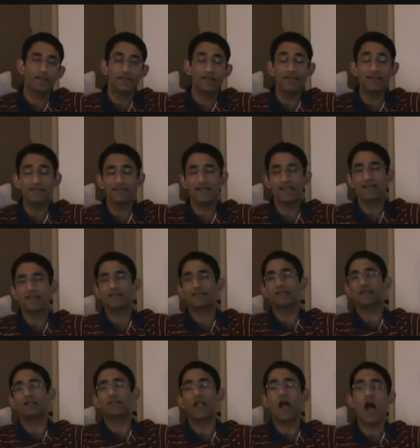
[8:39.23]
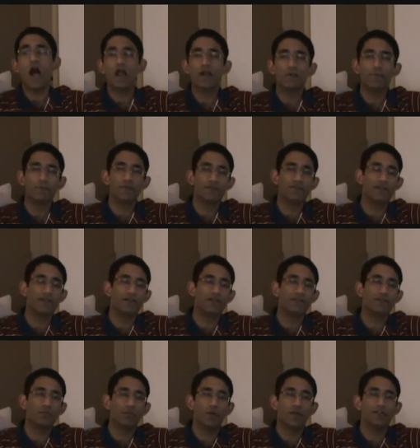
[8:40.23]
These days, a lot of
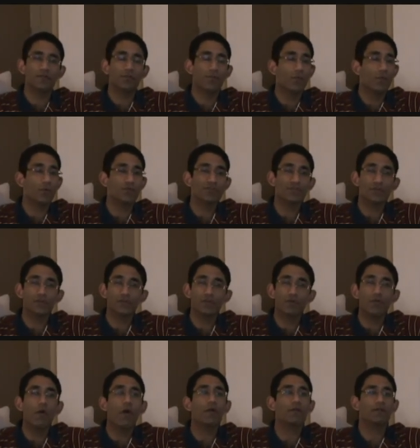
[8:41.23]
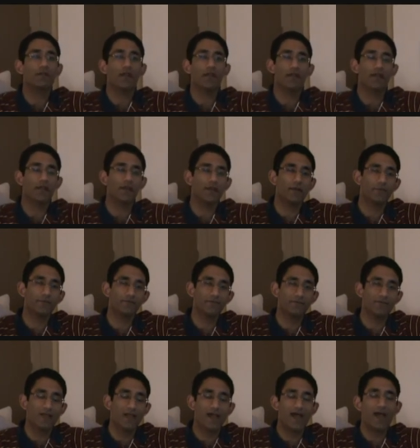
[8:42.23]
retailers run promotion throughout the year.
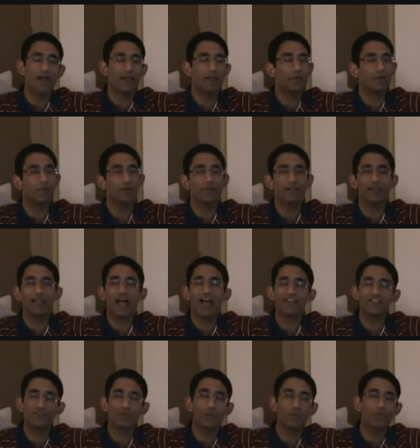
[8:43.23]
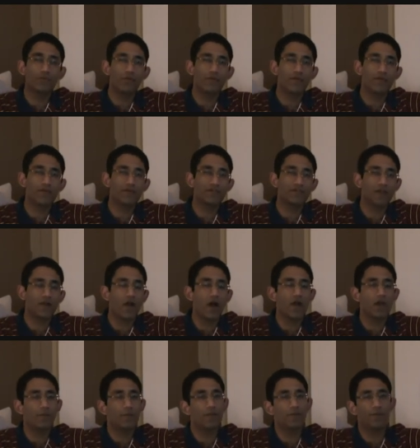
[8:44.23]
I know over the last 2-3 years,
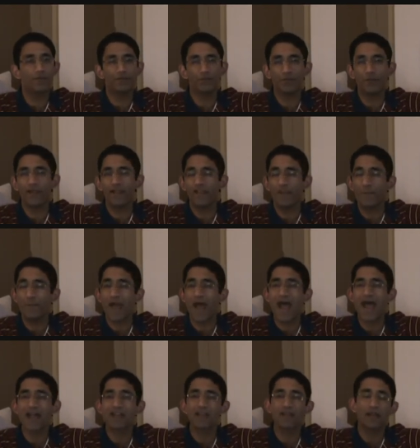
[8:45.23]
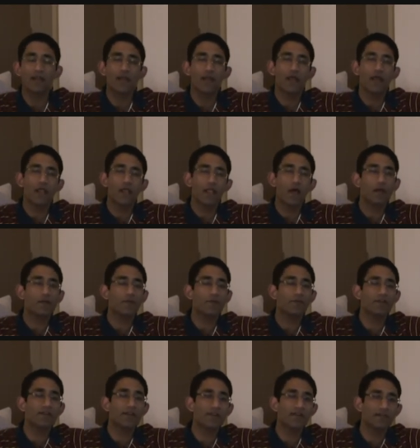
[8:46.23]
economy was really bad. A lot of
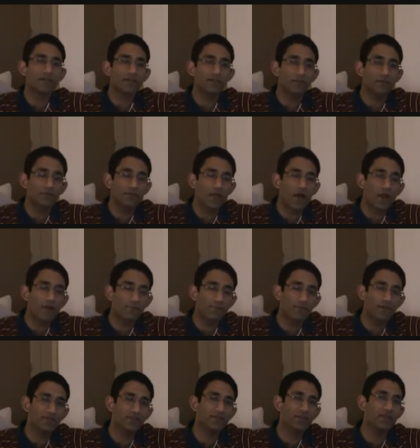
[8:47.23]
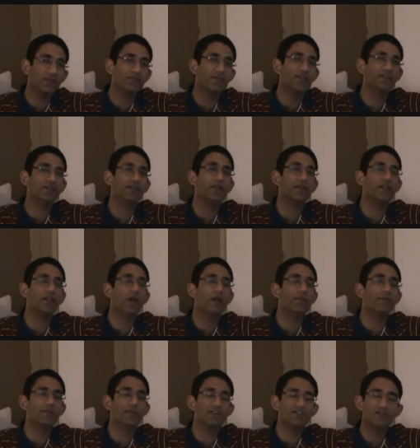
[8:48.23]
retailers lose a lot of business. They sell a lot
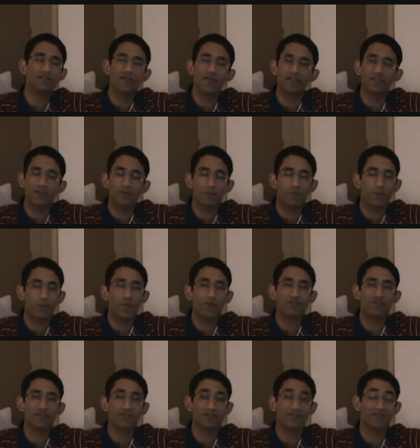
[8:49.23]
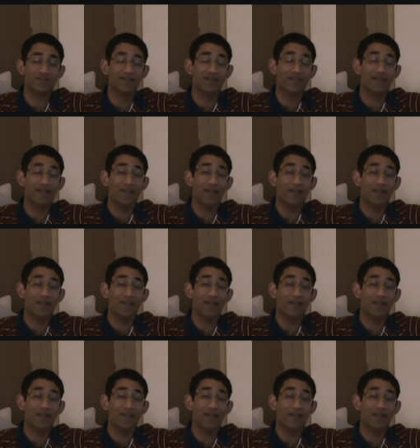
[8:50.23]
of merchandise on promotions.